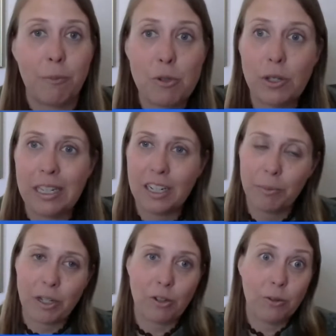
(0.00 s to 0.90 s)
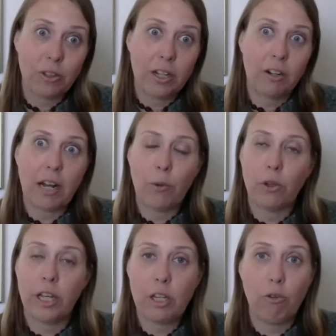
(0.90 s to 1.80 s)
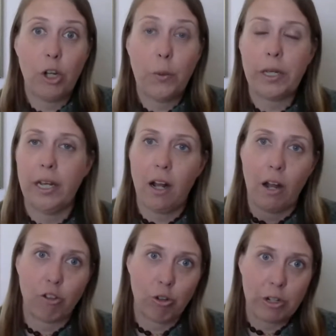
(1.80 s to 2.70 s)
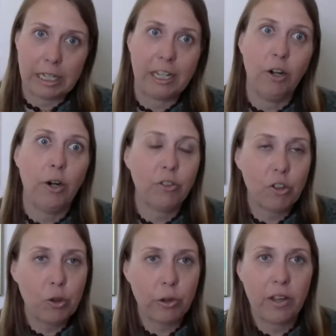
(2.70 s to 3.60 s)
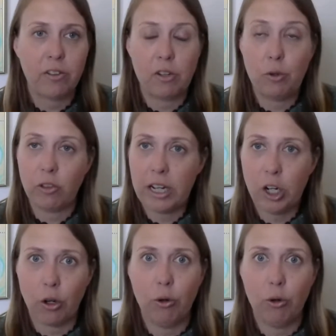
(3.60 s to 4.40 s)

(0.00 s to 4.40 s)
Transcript: You can get on my newsletter and I will let you know, and get on Shri and Kira's newsletter.